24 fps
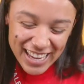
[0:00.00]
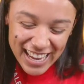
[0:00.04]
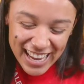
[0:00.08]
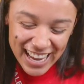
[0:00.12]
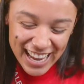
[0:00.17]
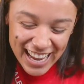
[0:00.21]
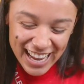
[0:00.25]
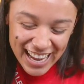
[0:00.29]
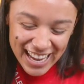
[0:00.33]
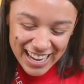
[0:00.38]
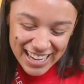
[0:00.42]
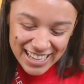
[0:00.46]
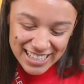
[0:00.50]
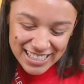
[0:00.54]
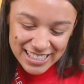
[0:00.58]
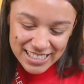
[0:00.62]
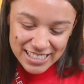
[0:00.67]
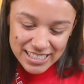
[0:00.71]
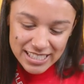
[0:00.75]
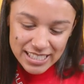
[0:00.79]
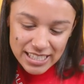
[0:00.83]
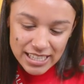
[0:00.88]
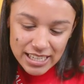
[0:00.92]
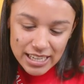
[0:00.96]
and
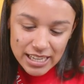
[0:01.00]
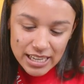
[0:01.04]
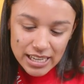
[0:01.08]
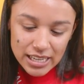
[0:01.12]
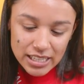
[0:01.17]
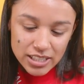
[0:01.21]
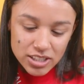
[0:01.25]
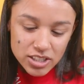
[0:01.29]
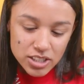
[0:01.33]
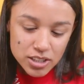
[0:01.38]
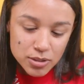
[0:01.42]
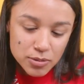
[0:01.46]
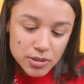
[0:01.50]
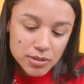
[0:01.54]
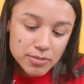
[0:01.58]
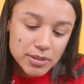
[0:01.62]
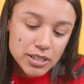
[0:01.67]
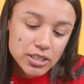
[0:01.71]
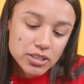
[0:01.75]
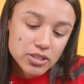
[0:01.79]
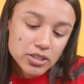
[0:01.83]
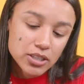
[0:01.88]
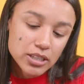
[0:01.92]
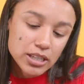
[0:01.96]
just wanna
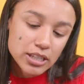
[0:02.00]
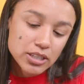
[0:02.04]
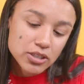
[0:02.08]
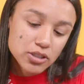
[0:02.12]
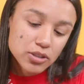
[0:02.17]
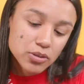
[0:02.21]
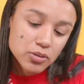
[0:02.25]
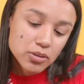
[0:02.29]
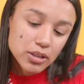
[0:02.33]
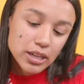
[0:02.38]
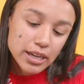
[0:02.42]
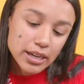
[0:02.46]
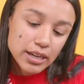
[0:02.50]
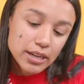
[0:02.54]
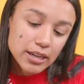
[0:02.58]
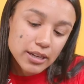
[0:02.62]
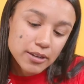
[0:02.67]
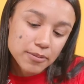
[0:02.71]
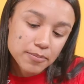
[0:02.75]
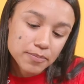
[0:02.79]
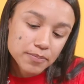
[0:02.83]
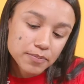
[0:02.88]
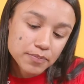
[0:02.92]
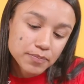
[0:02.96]
make sure that you light
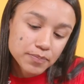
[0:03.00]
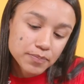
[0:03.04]
it.